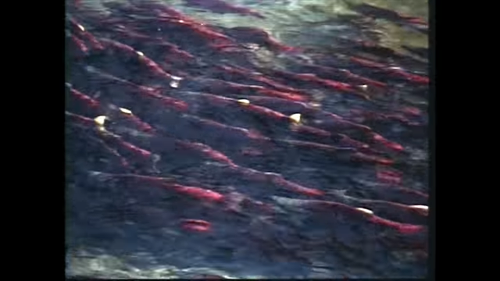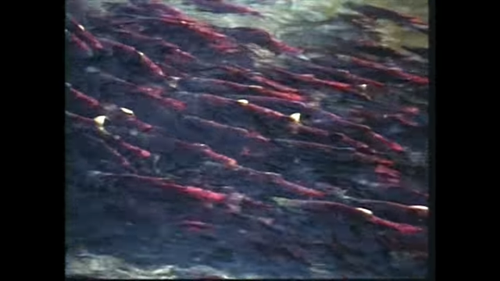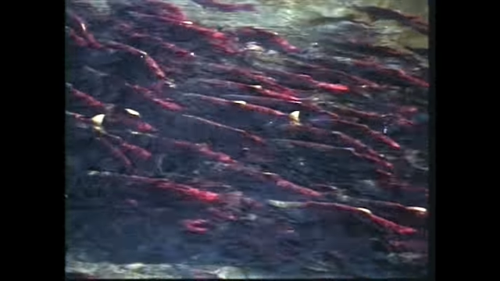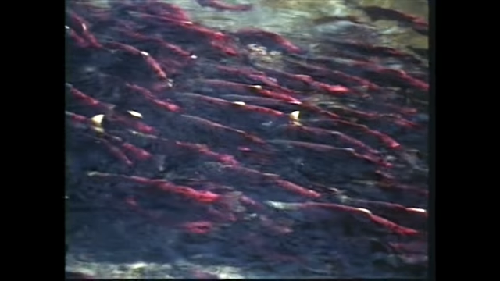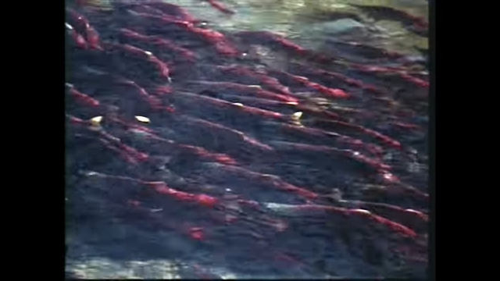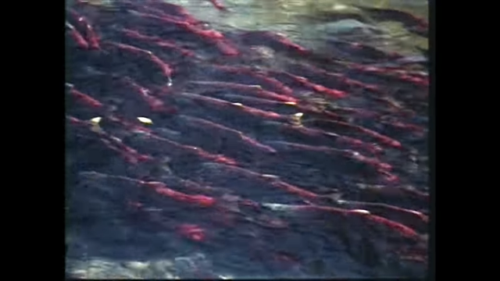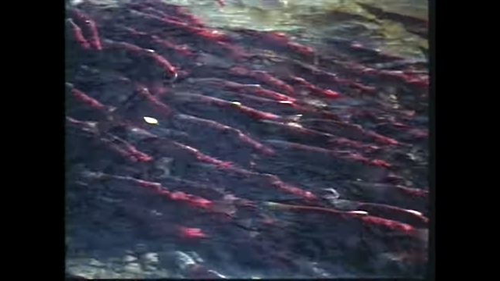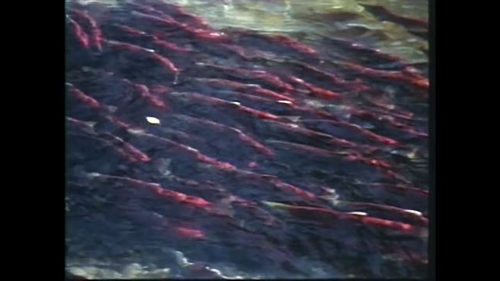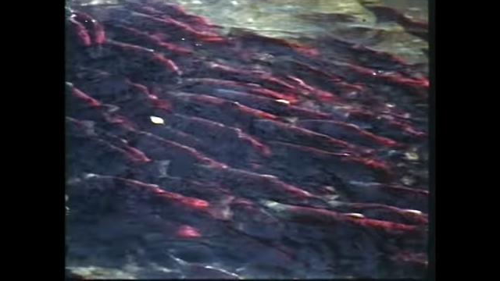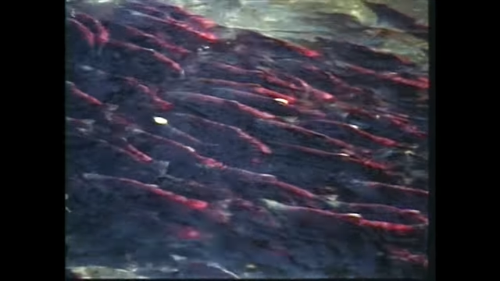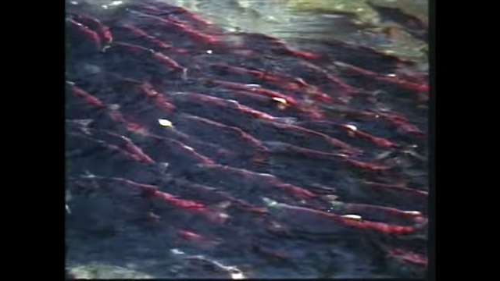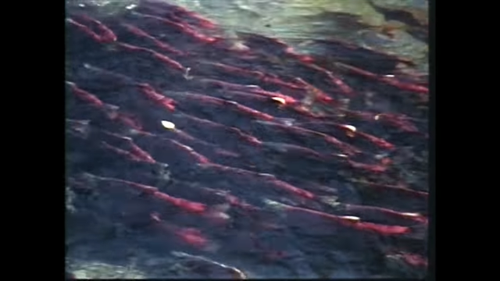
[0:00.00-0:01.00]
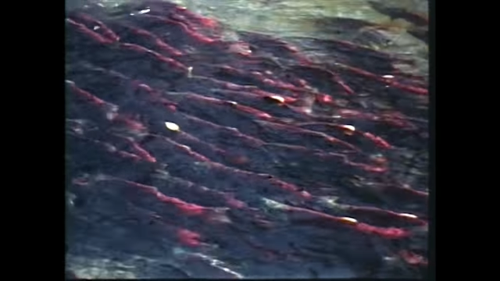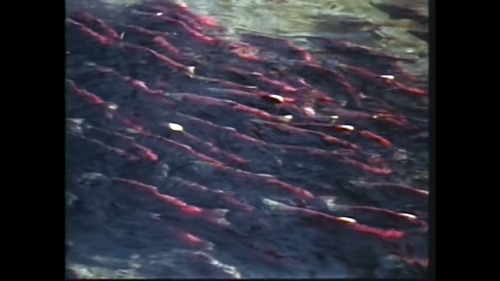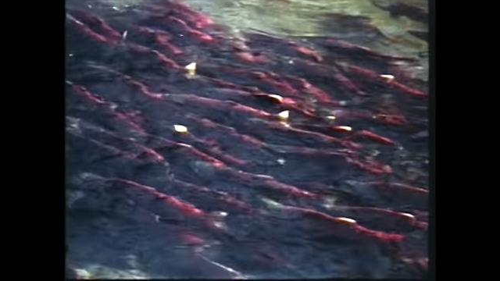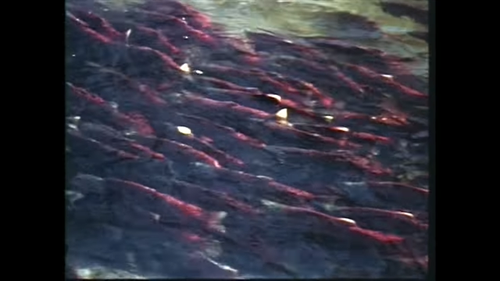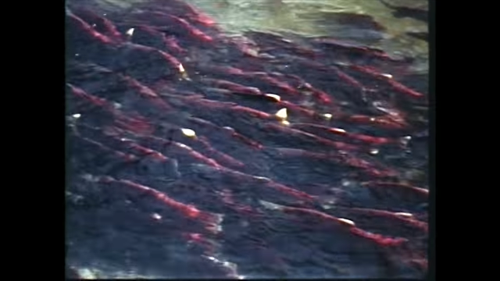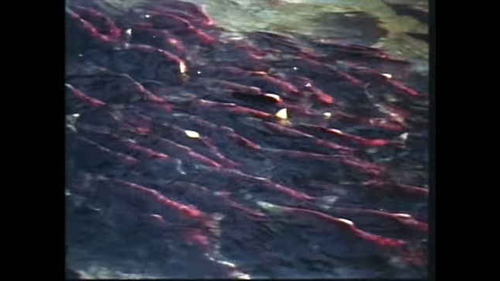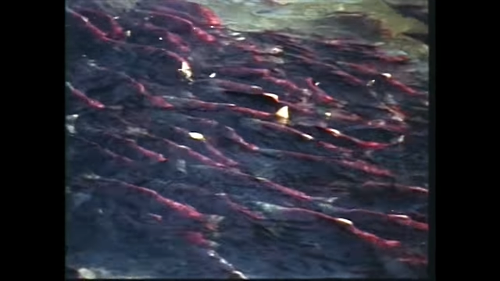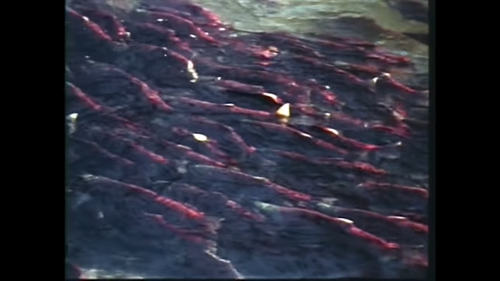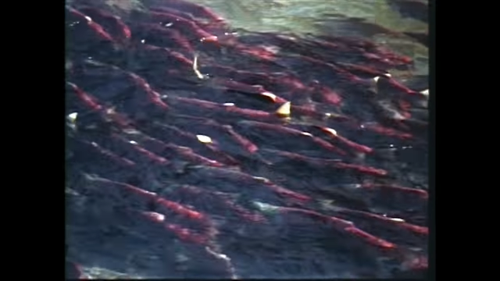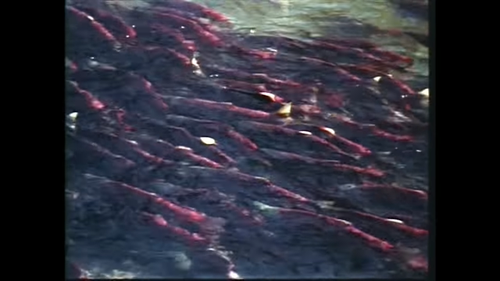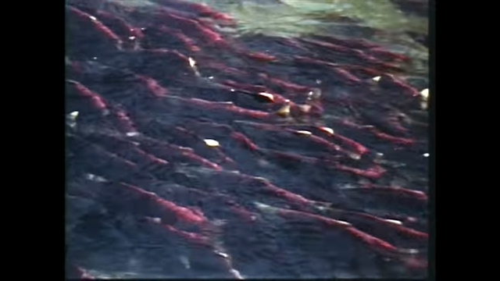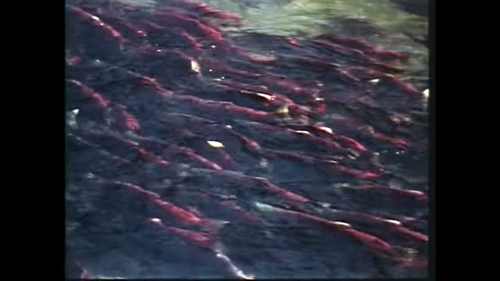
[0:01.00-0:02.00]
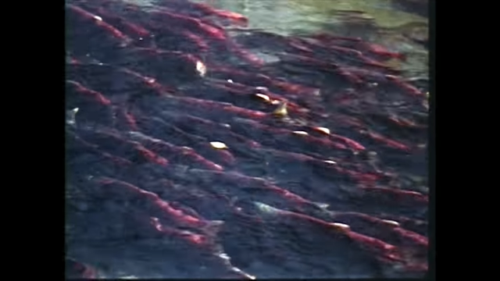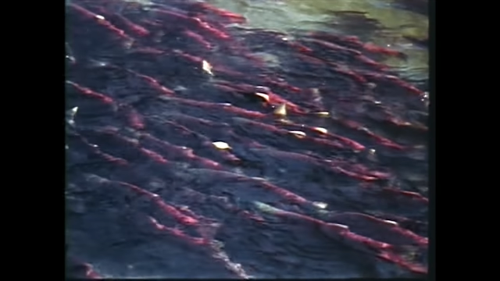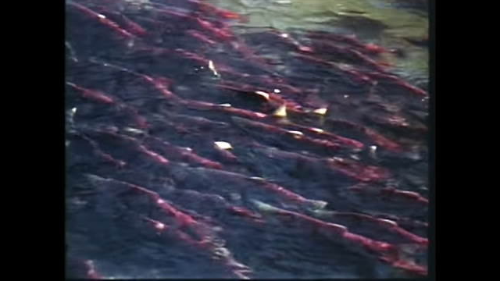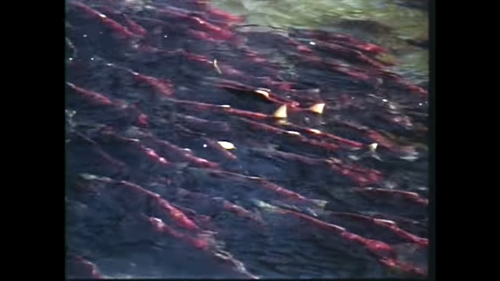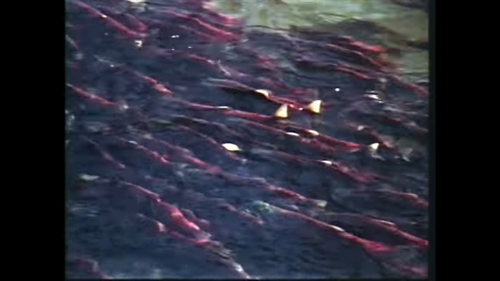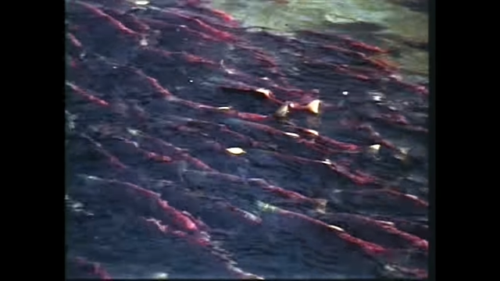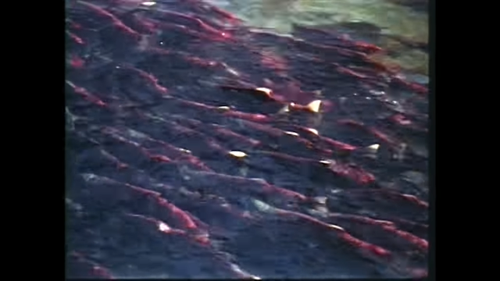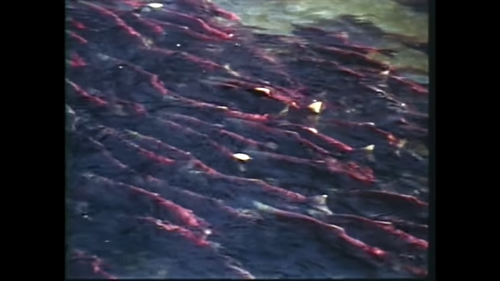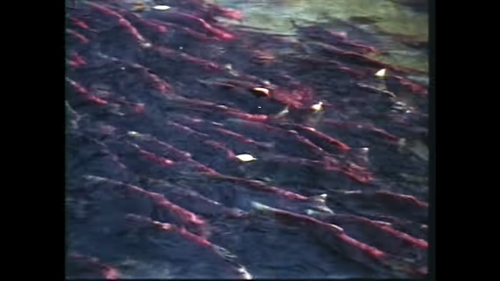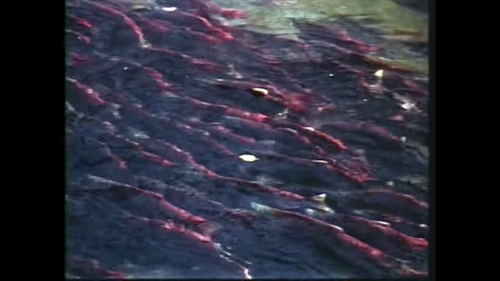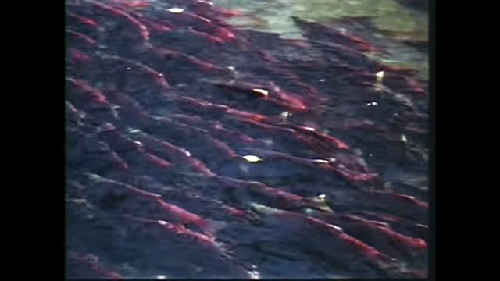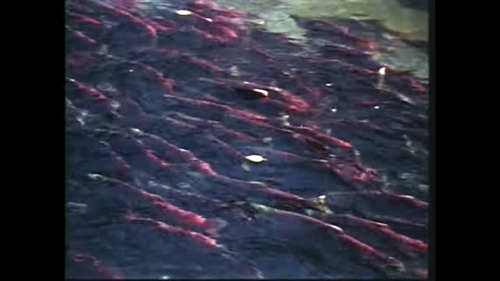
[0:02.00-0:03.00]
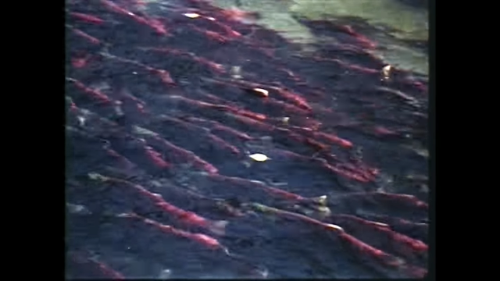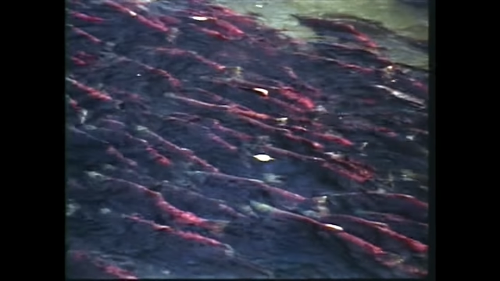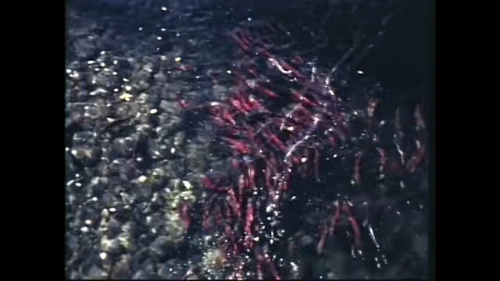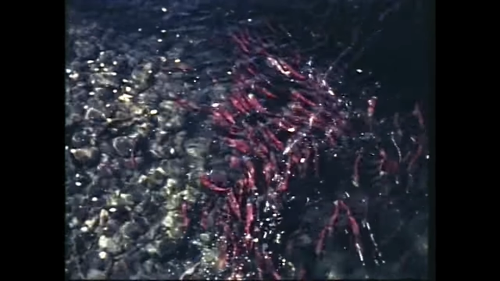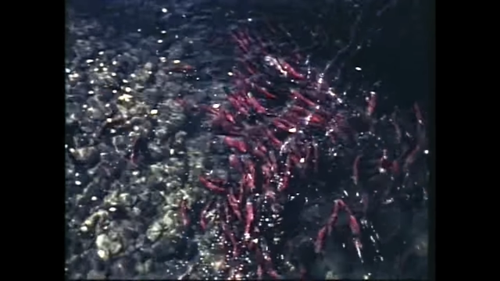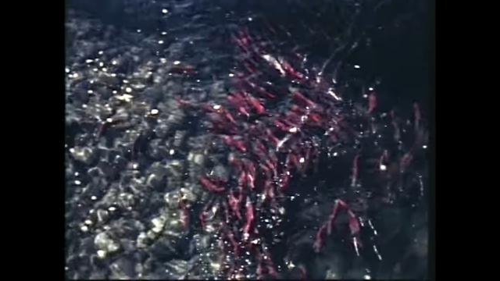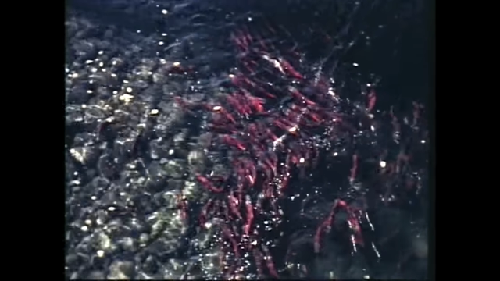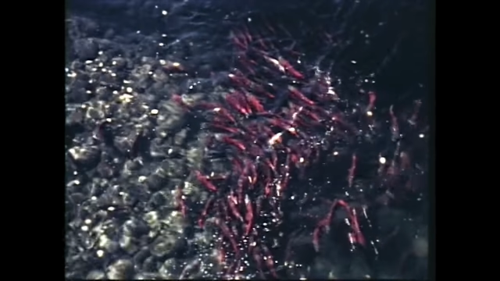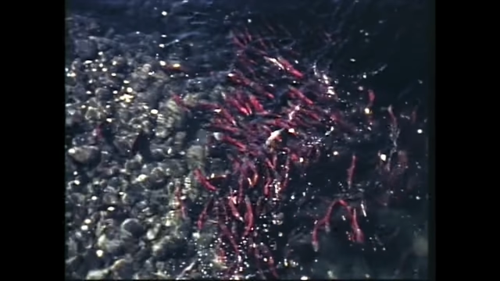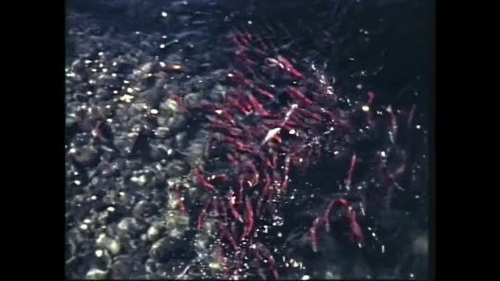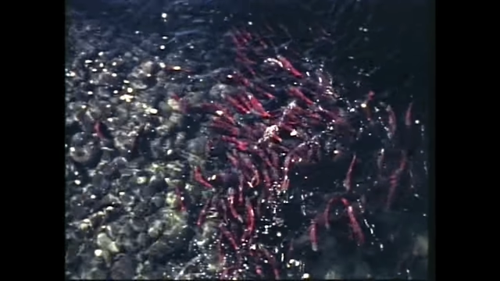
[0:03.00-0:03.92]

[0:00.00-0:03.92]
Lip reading: Nobody's mouth can be seen.